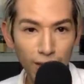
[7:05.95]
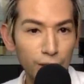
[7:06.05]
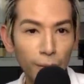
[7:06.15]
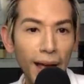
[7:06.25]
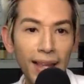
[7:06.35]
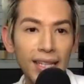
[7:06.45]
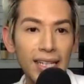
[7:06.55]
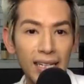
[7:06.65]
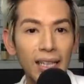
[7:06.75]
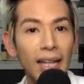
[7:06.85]
So Kathy
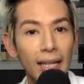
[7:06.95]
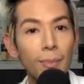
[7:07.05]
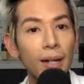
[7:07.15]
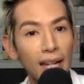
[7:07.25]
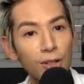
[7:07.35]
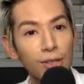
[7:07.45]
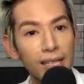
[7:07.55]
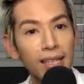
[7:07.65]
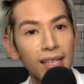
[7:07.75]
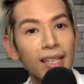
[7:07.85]
didn't like him, but
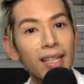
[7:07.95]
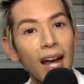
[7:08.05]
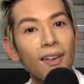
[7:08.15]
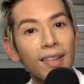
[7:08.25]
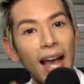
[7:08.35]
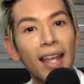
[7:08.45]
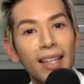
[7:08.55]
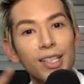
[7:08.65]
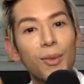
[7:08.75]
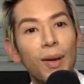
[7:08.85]
interestingly enough,
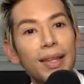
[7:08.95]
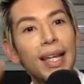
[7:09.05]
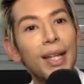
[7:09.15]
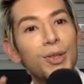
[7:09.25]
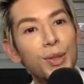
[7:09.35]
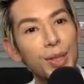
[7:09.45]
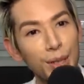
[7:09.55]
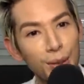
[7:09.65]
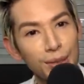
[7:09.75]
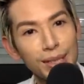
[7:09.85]
Kathy's the one that
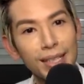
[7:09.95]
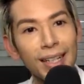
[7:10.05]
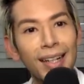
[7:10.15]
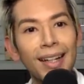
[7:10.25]
introduced